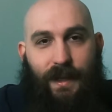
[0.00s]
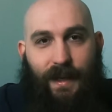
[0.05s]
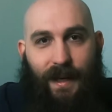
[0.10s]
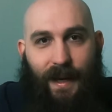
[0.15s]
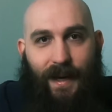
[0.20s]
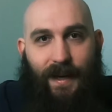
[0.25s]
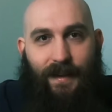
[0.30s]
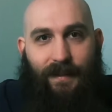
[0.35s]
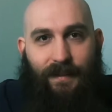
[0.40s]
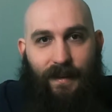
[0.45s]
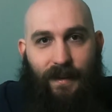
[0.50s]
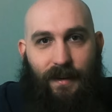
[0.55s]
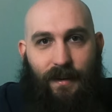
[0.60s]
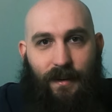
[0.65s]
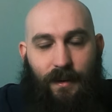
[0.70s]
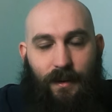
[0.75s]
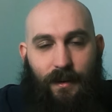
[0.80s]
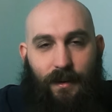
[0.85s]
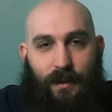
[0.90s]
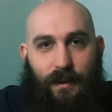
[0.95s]
I can't
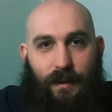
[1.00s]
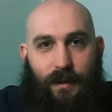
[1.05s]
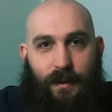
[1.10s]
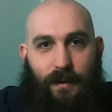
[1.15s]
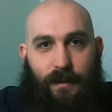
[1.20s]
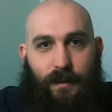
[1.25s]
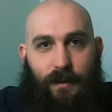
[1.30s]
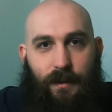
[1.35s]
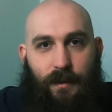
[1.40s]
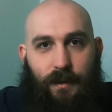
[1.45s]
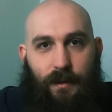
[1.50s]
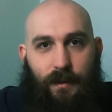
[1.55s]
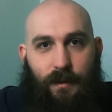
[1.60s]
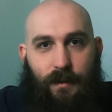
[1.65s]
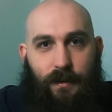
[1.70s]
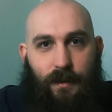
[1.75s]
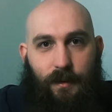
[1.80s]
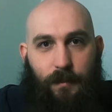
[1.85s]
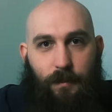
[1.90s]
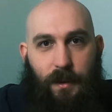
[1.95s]
tell
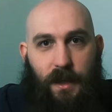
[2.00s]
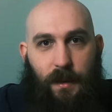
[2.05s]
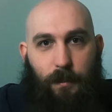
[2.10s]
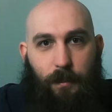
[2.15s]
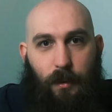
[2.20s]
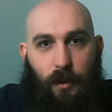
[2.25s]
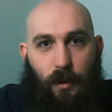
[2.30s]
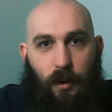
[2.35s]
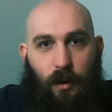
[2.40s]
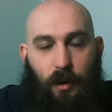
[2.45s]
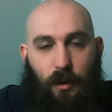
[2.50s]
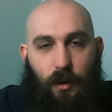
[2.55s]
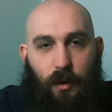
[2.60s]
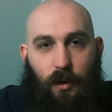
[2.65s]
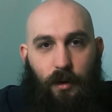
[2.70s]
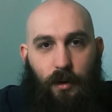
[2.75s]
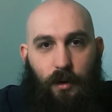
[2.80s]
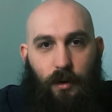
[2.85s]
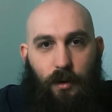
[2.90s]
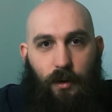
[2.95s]
that people
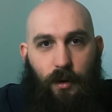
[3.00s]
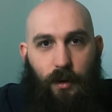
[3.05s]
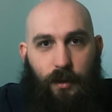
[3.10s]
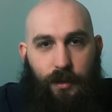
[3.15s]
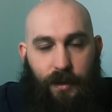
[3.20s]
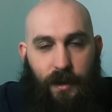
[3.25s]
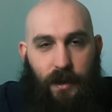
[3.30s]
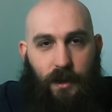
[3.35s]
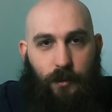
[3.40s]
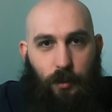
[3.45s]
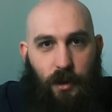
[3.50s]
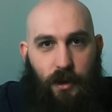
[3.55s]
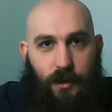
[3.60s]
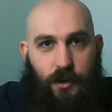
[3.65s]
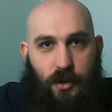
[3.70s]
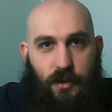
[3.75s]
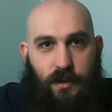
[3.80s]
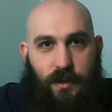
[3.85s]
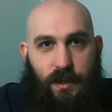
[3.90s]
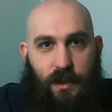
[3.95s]
think what I
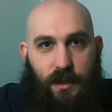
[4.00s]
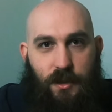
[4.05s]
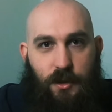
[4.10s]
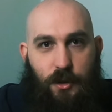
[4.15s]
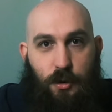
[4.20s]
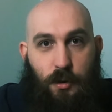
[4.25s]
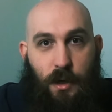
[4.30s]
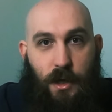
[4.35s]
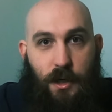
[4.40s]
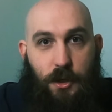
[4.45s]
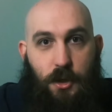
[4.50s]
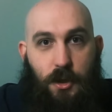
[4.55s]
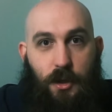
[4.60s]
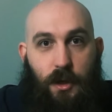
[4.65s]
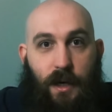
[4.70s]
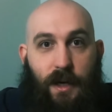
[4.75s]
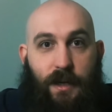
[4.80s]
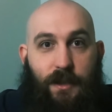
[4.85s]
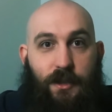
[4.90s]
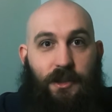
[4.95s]
just did is strange.
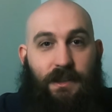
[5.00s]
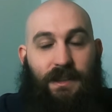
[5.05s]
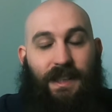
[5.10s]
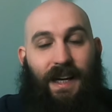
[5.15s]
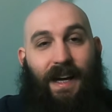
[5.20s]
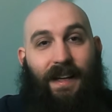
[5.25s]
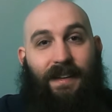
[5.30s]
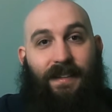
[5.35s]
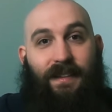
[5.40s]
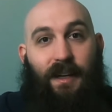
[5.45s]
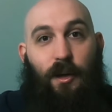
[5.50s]
I just can't